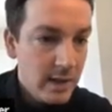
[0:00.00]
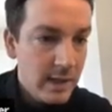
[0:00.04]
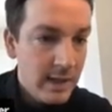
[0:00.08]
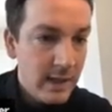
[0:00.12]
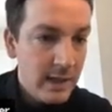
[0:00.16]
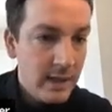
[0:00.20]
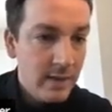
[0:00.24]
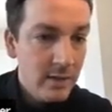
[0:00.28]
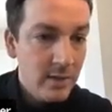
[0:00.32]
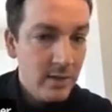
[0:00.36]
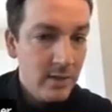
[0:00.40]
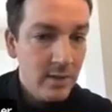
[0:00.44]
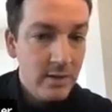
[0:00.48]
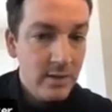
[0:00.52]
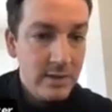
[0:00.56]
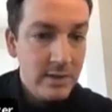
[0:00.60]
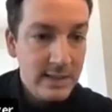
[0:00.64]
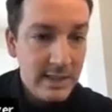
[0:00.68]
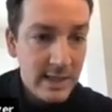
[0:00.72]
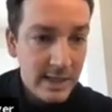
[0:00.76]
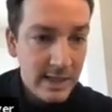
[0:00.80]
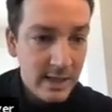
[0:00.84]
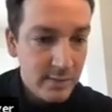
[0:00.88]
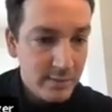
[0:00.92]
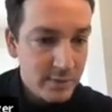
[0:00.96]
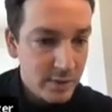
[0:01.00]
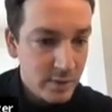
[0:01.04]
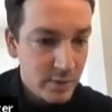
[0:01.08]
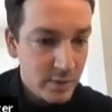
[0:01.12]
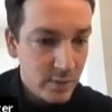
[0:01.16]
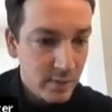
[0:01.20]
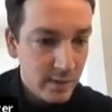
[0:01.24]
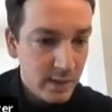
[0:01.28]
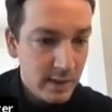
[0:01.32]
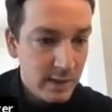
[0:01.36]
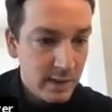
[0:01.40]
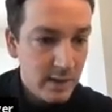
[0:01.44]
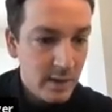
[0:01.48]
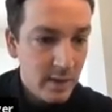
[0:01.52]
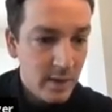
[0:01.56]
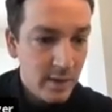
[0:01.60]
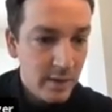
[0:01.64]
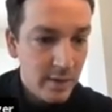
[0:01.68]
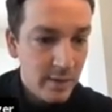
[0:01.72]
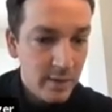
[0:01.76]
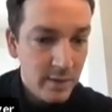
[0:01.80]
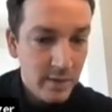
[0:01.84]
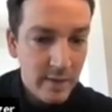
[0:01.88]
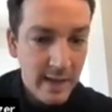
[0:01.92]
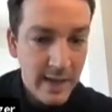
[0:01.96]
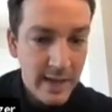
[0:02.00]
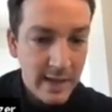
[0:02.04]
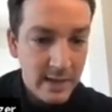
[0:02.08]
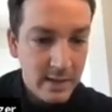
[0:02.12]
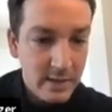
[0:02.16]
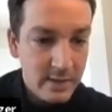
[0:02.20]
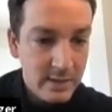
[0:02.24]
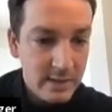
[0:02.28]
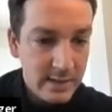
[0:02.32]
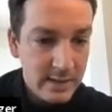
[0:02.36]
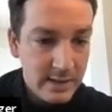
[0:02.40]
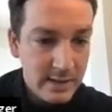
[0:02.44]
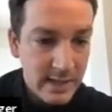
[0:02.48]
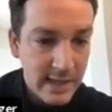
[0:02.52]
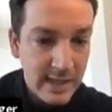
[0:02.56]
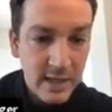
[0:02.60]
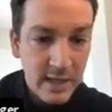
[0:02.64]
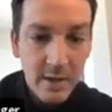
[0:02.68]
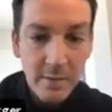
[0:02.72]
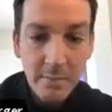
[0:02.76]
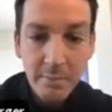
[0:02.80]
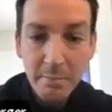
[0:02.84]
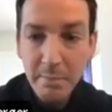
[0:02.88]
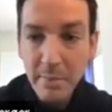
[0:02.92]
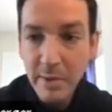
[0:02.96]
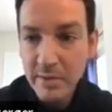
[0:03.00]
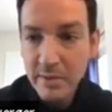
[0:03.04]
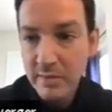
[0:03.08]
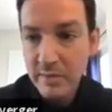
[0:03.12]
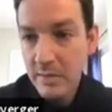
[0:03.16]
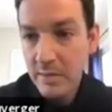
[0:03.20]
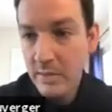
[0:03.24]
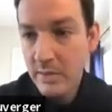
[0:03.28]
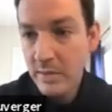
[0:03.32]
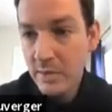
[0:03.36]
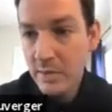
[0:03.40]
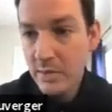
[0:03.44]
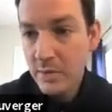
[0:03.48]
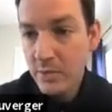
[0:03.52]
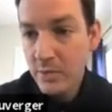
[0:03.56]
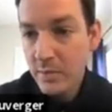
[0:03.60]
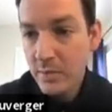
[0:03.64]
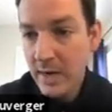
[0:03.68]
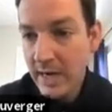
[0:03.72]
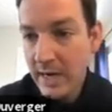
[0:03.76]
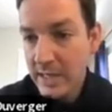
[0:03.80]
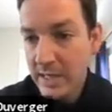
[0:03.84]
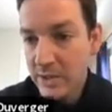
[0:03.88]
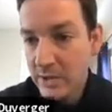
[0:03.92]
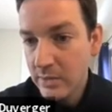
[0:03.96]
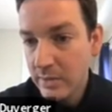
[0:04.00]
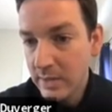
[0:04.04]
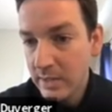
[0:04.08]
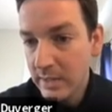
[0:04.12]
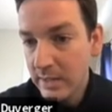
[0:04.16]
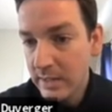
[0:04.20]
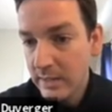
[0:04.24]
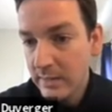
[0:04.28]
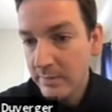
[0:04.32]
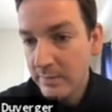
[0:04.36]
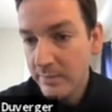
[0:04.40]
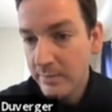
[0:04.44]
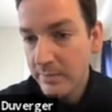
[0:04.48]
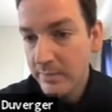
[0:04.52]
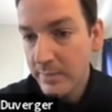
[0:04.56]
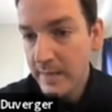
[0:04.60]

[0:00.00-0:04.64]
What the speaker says: in the sign up screen on that sign up button, to actually,